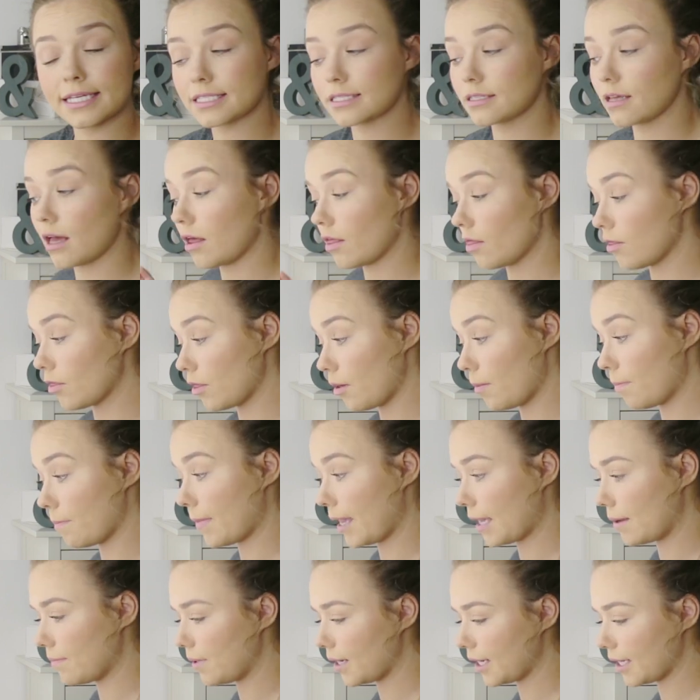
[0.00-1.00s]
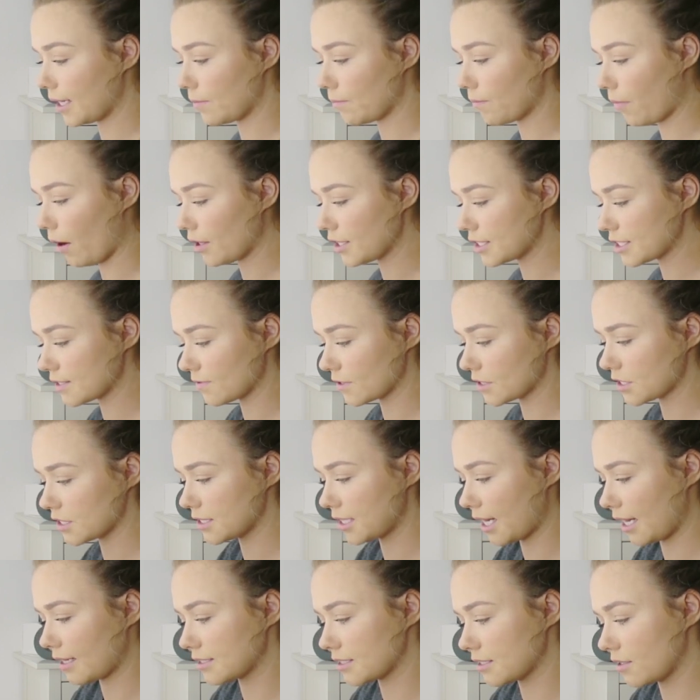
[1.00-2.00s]
is the Maybelline box for
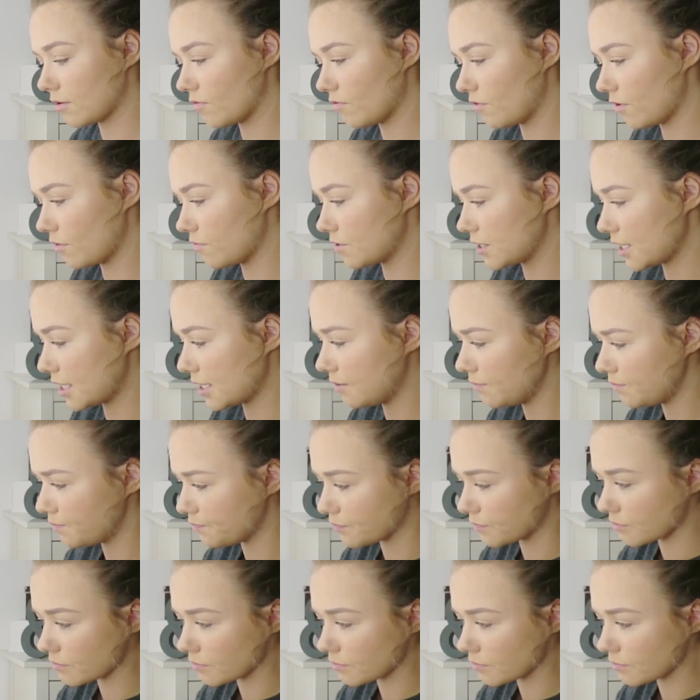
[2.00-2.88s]
2015.